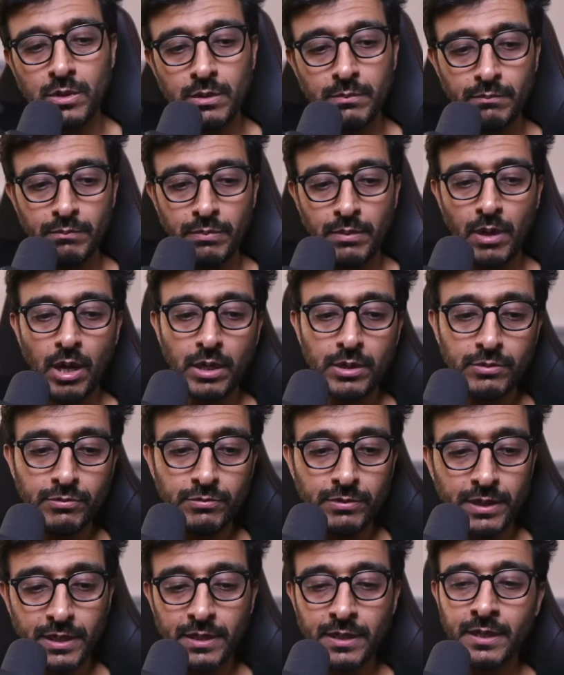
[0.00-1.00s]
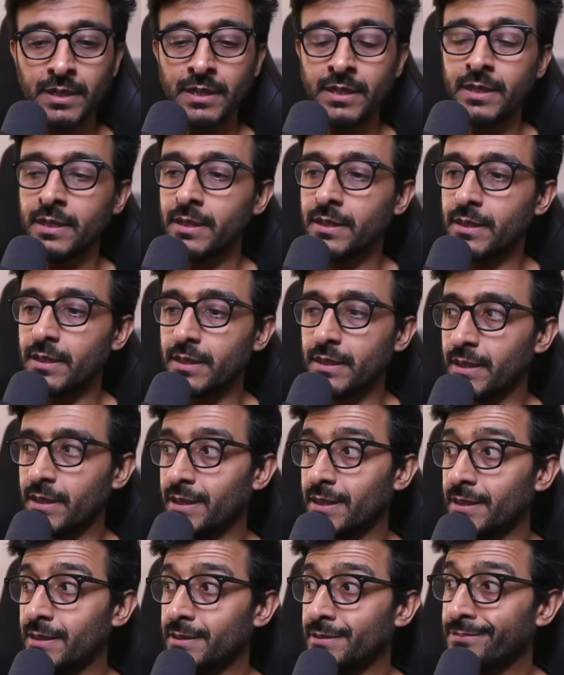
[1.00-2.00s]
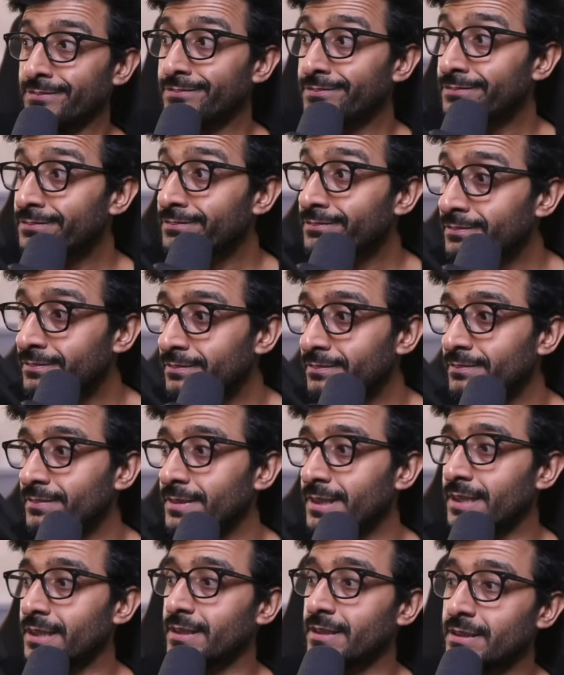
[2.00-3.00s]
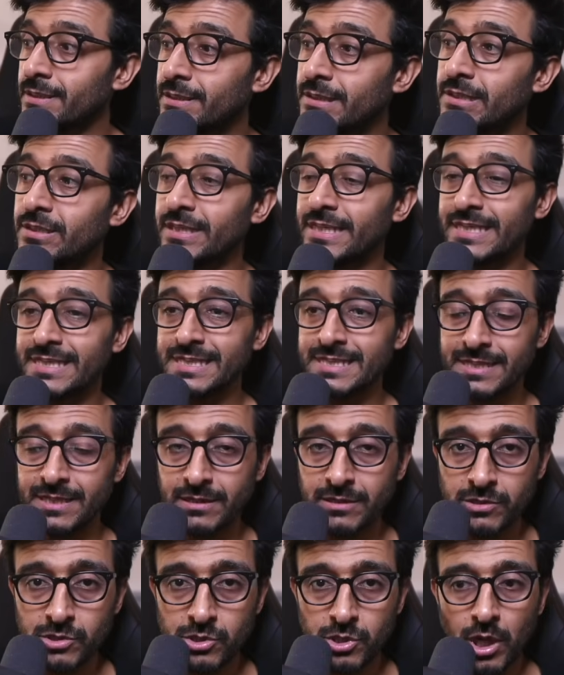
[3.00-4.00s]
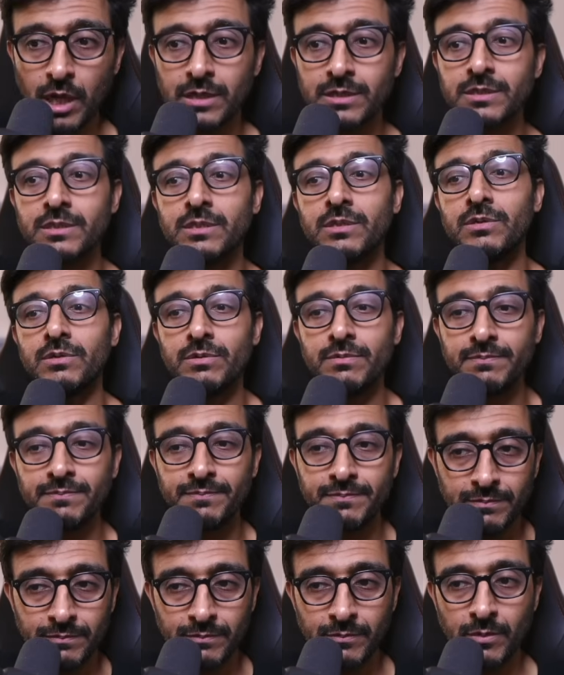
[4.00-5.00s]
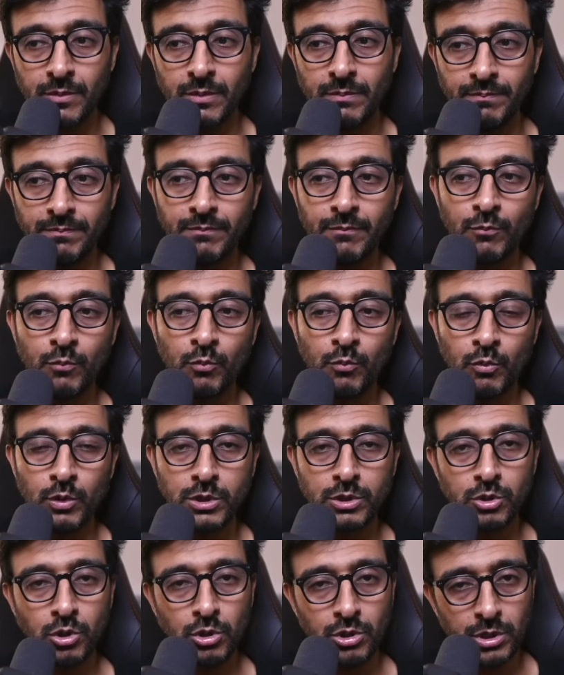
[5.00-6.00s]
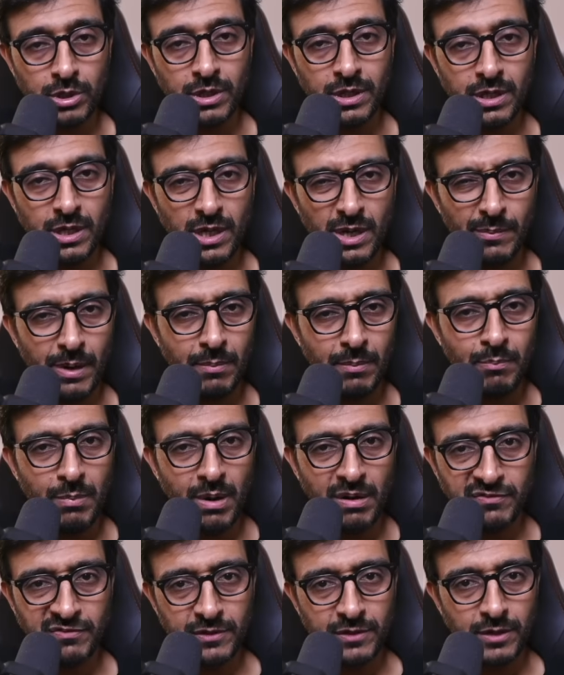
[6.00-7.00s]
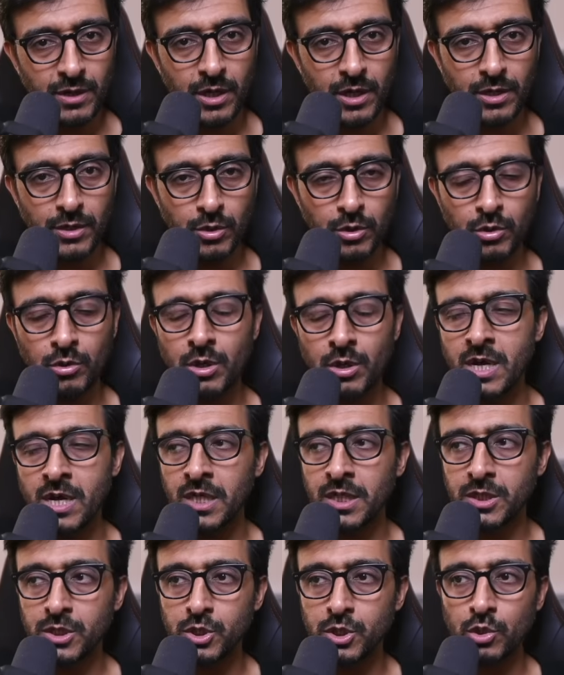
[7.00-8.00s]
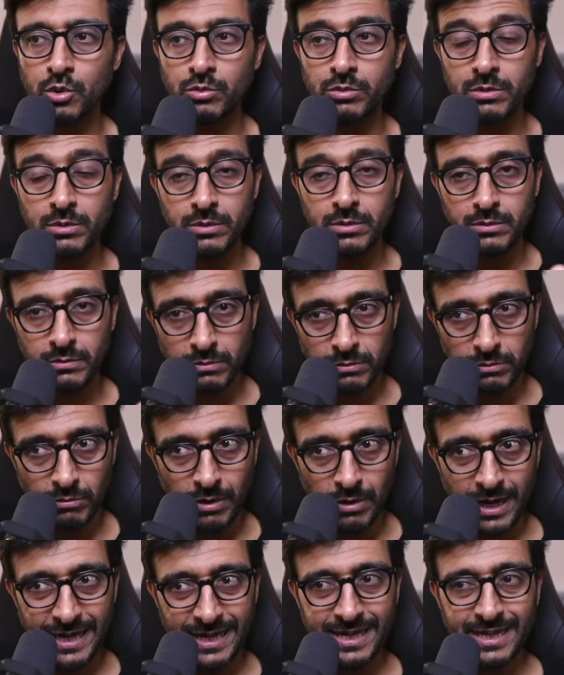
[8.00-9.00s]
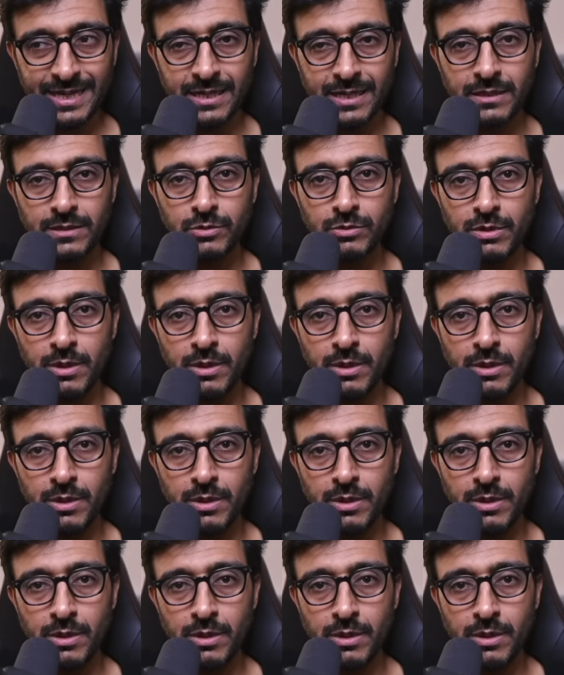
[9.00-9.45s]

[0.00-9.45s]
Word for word: block read, uh, uh, gets the result. We're talking here about buffered IO, so we're writing into the